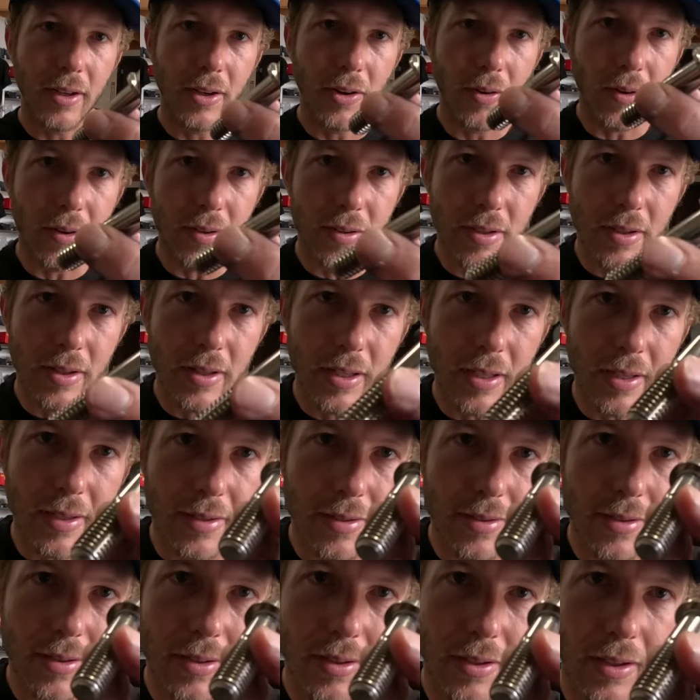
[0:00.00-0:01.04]
and going to
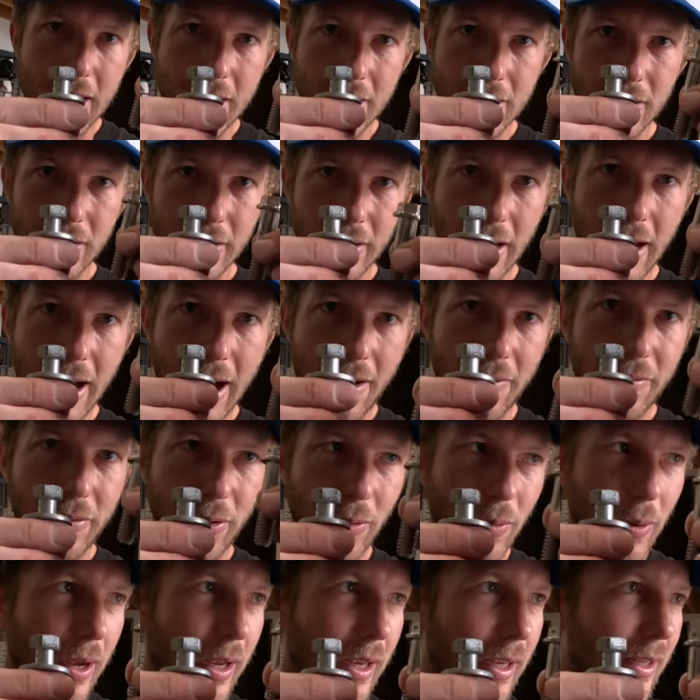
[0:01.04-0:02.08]
these. Easily half
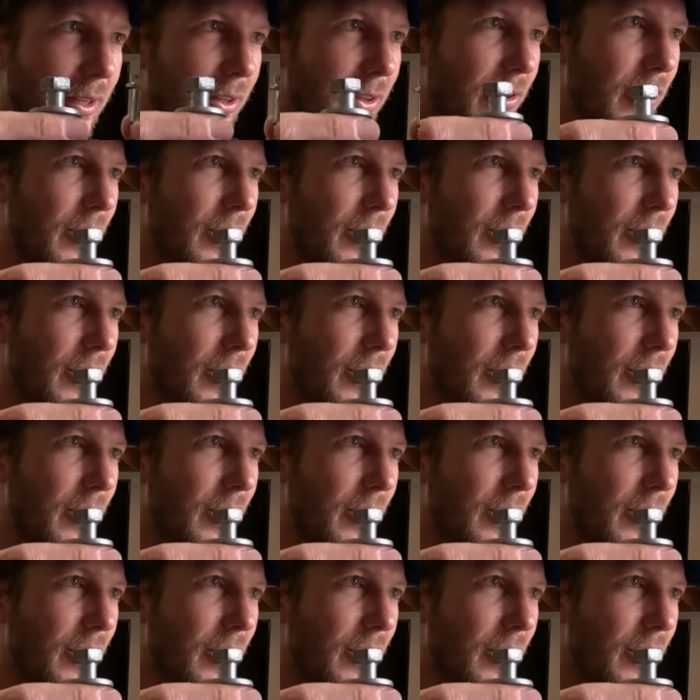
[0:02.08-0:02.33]
the weight,